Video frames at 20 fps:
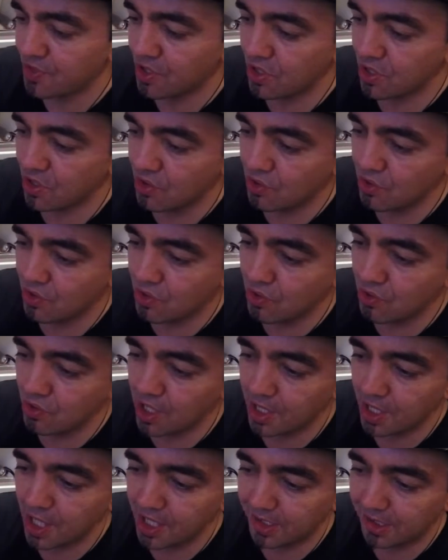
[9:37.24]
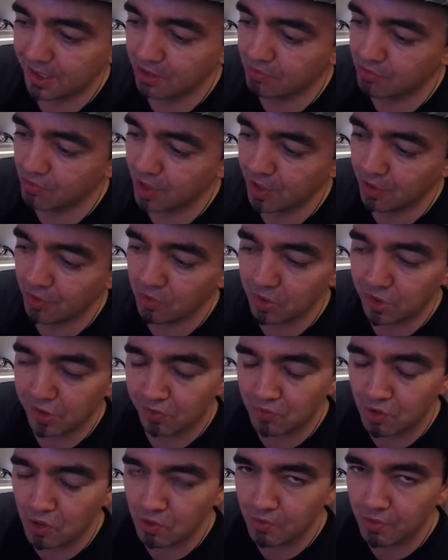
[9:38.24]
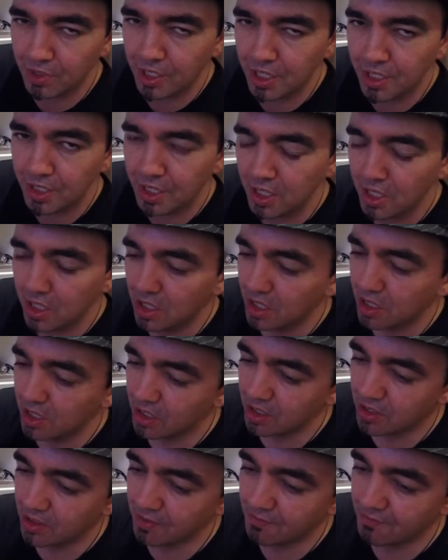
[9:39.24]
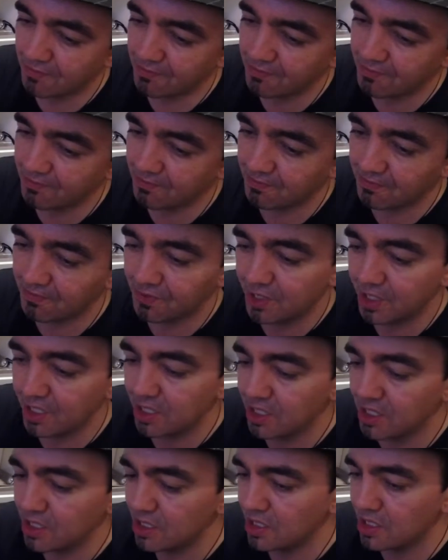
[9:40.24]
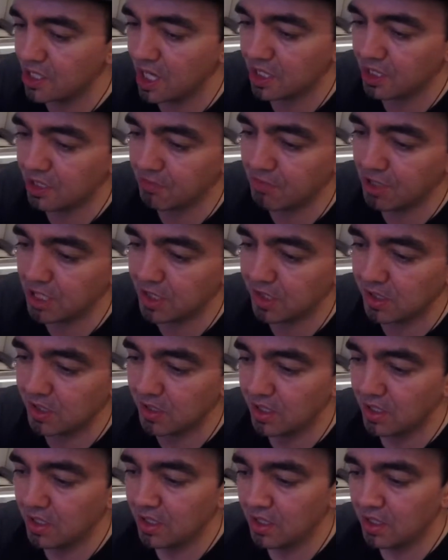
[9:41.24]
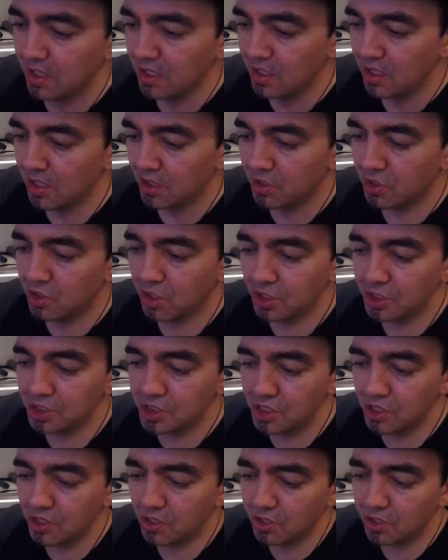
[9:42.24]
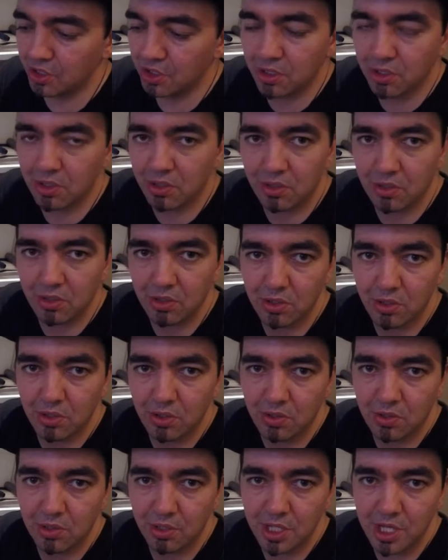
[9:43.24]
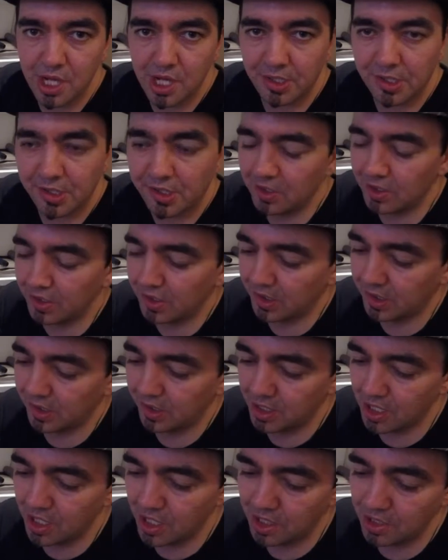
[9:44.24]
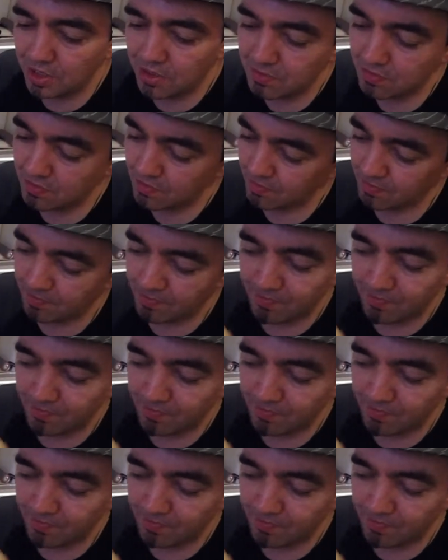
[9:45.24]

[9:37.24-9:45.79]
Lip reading: you can ask the breeder what's wrong with it. If they get a bit dodgy on the answers, then